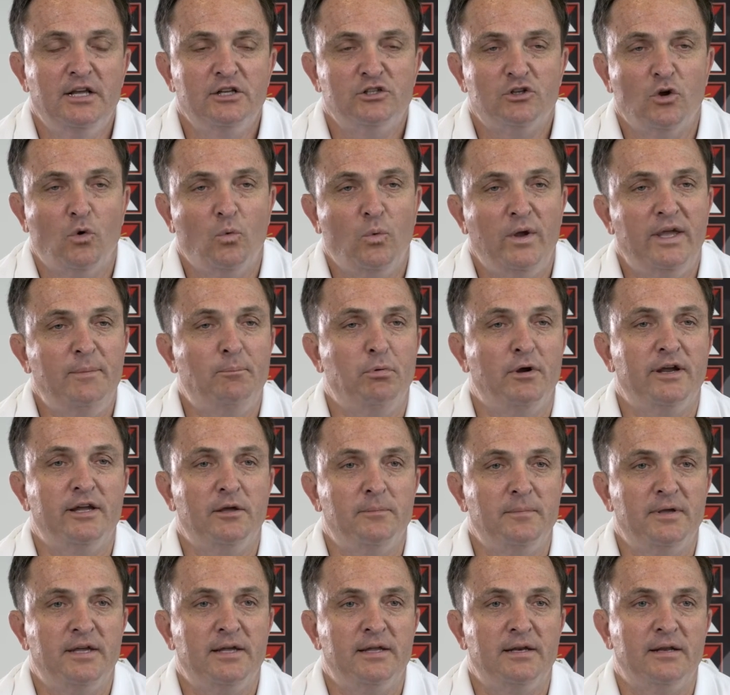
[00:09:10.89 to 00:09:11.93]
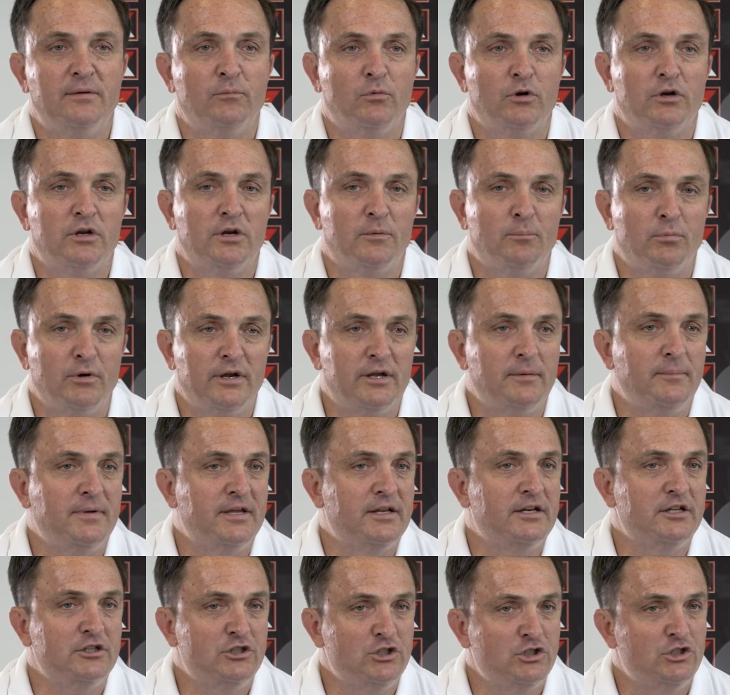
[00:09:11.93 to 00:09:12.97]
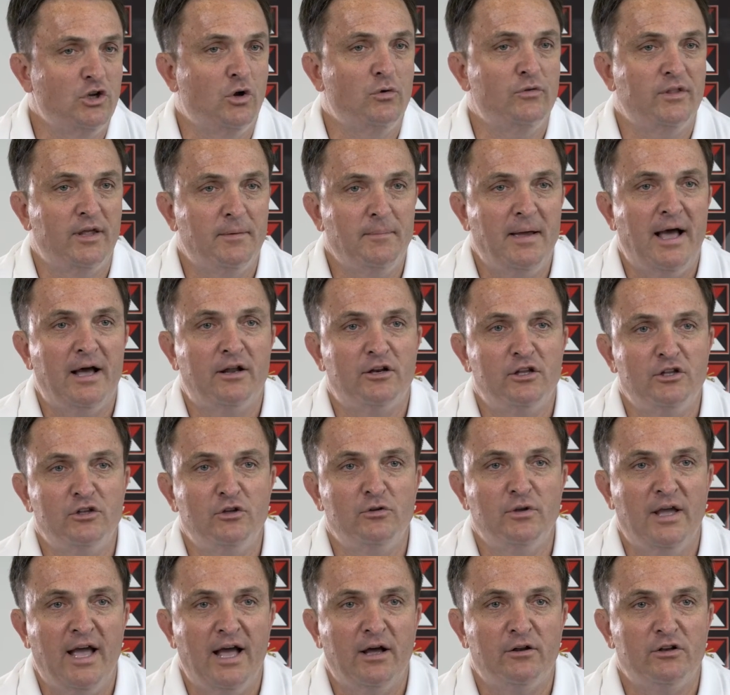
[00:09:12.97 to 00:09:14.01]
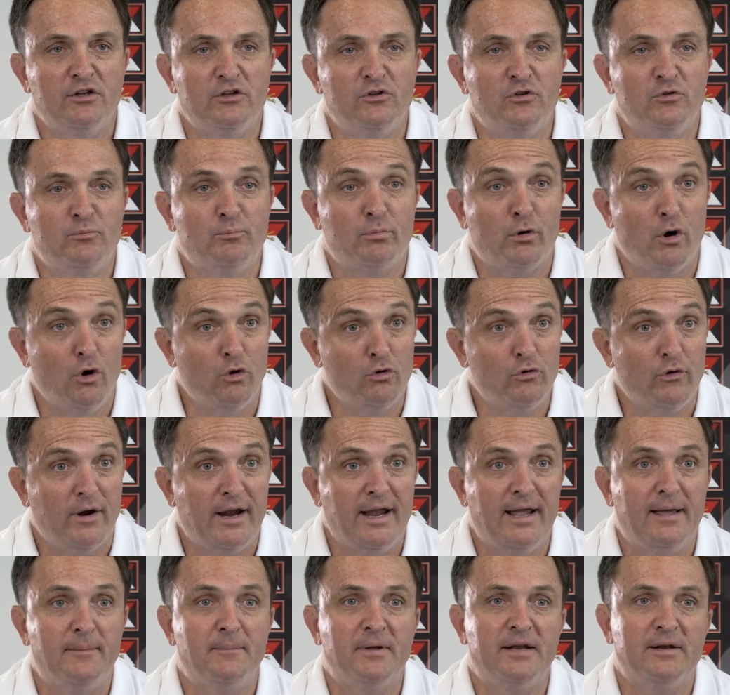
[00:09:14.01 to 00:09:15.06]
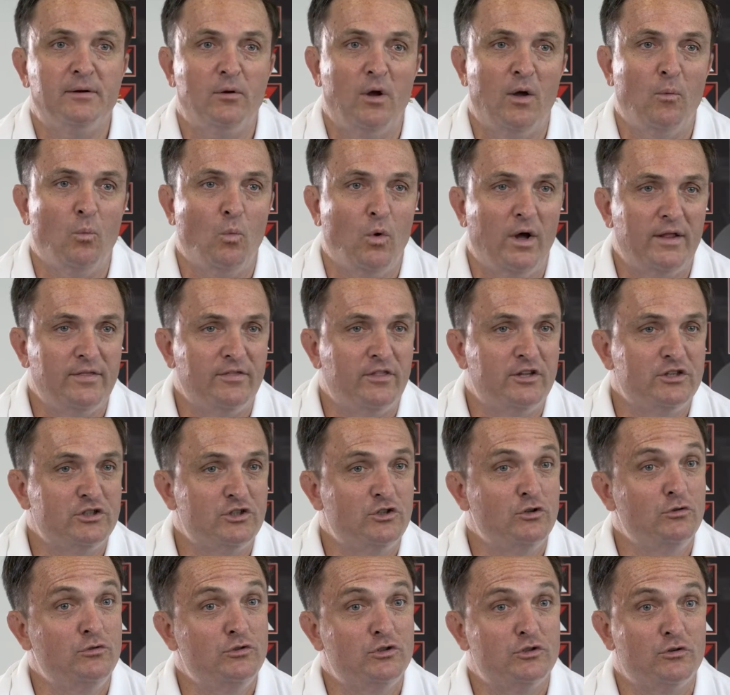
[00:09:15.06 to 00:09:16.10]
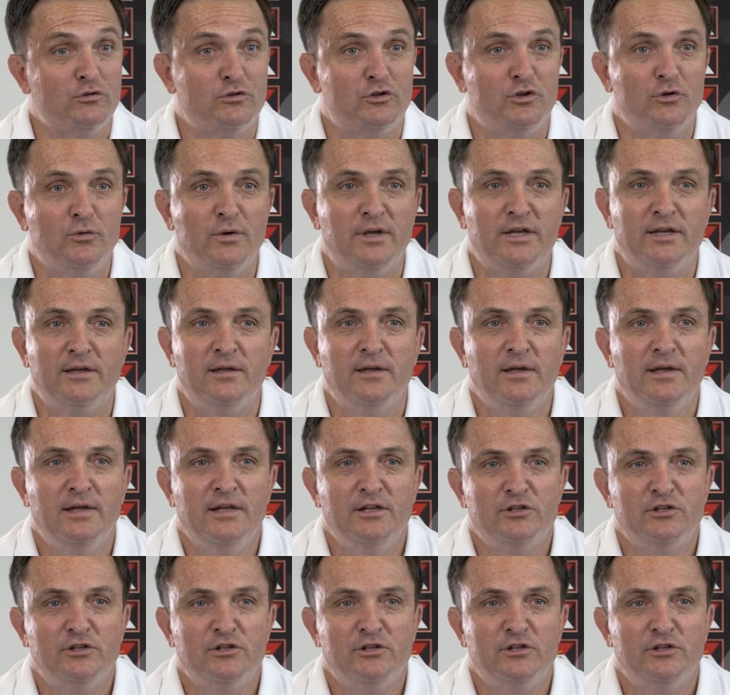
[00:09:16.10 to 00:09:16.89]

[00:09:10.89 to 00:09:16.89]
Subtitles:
So we bring them in, and we're going to bring them in and show them how to program and what the students are doing,